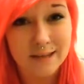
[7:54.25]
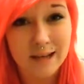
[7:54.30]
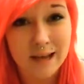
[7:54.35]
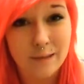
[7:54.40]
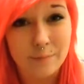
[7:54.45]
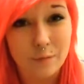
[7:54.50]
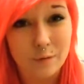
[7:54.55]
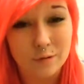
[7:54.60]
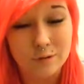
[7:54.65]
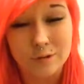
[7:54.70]

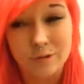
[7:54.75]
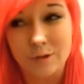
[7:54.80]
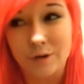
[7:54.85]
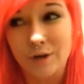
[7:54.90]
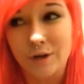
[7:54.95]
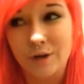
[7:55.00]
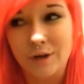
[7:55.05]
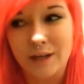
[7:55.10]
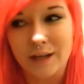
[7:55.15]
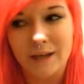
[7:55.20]
I'm also
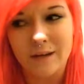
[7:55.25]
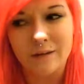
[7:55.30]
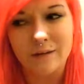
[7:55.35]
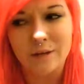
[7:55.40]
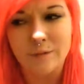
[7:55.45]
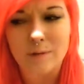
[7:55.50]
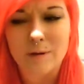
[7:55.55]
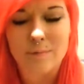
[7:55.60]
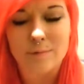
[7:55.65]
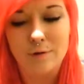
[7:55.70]
hurting
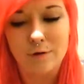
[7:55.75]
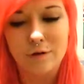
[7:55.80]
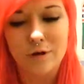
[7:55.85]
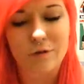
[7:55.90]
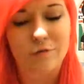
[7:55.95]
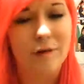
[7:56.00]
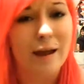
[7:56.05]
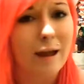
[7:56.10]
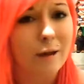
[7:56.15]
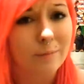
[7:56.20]
the people
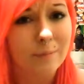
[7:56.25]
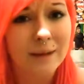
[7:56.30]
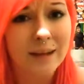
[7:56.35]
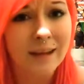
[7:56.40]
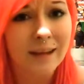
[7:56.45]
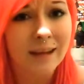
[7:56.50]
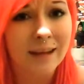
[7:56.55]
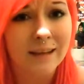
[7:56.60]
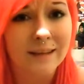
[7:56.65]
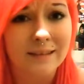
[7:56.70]
around
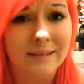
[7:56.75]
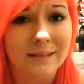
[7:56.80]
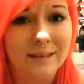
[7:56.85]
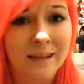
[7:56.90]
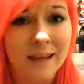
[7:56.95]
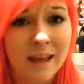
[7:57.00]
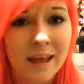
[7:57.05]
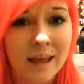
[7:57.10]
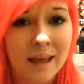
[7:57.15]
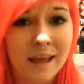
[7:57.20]
me, and
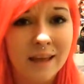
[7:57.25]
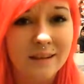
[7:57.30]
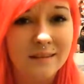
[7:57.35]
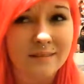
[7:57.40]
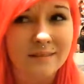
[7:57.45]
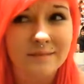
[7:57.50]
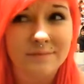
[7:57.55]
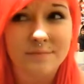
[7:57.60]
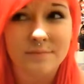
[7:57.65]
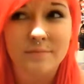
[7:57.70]

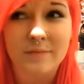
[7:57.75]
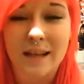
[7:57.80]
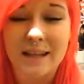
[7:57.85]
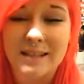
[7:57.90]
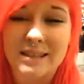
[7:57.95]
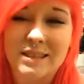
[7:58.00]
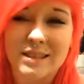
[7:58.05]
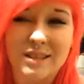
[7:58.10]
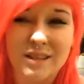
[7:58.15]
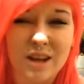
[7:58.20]

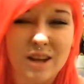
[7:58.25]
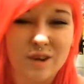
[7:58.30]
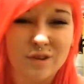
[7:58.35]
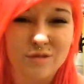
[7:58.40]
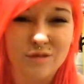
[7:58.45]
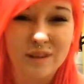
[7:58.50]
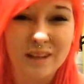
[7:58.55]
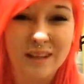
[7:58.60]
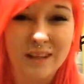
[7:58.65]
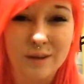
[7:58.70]
that's not
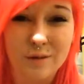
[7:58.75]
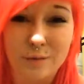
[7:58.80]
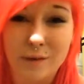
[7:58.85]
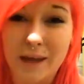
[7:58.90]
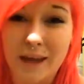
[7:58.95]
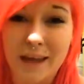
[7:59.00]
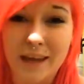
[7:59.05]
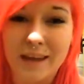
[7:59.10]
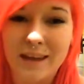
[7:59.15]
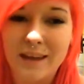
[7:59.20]
really
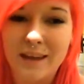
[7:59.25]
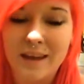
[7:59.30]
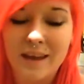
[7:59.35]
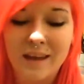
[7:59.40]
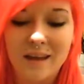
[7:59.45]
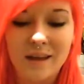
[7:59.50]
okay.